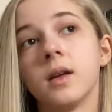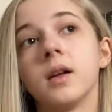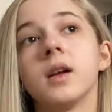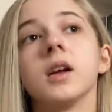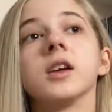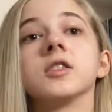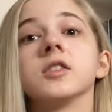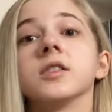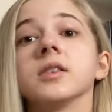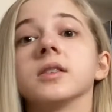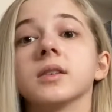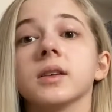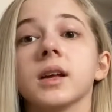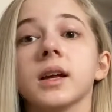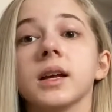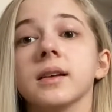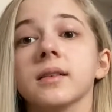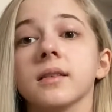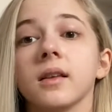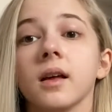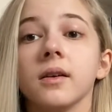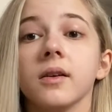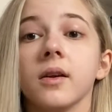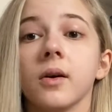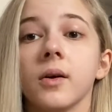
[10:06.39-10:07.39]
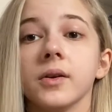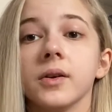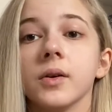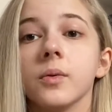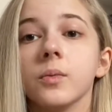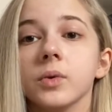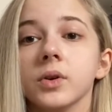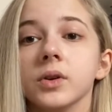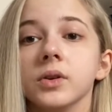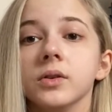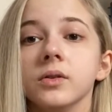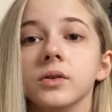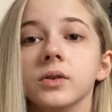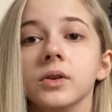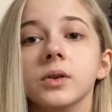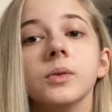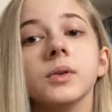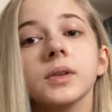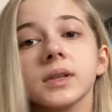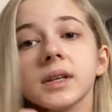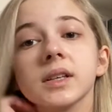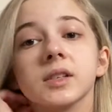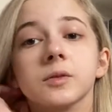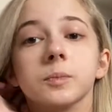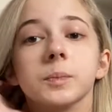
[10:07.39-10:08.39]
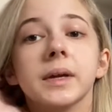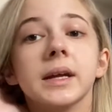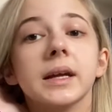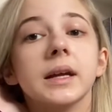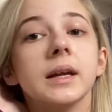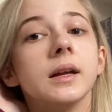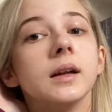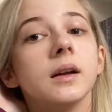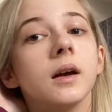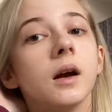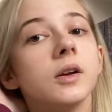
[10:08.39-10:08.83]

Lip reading: And he's like, no, I don't want you to kiss me.